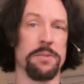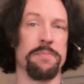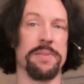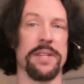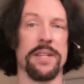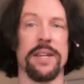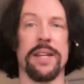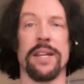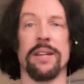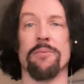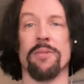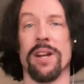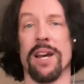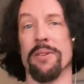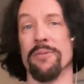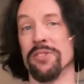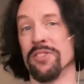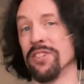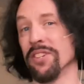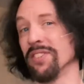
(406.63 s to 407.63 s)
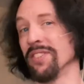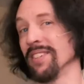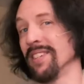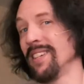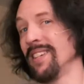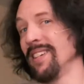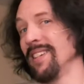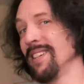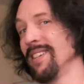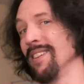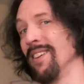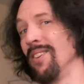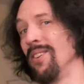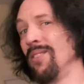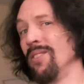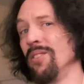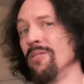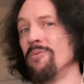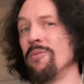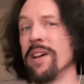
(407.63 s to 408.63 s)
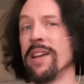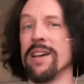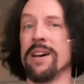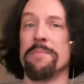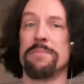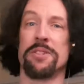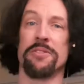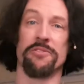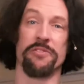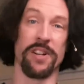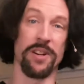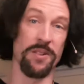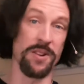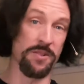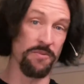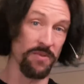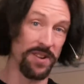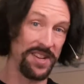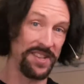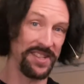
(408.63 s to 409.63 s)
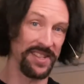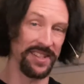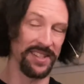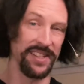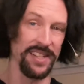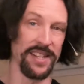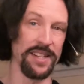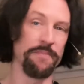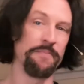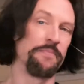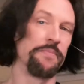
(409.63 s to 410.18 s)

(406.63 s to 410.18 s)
beginning when I was just a kid all the way up to very recently.